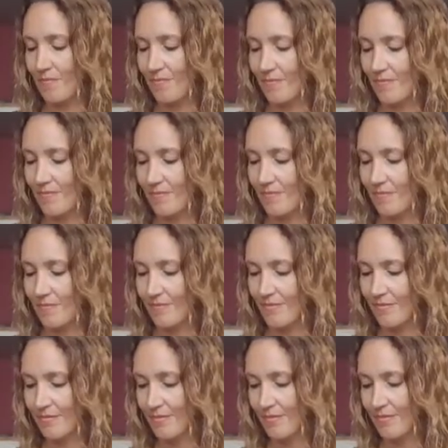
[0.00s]

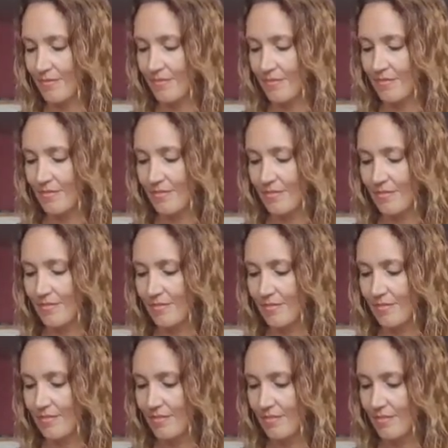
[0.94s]

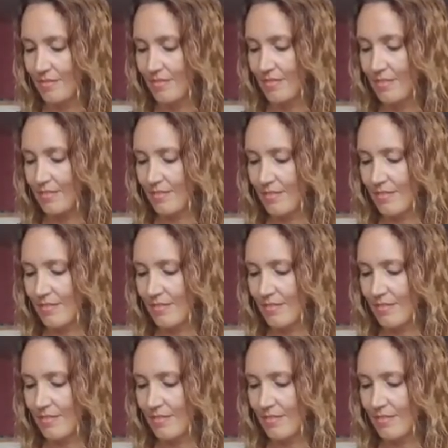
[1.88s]
(no one is talking)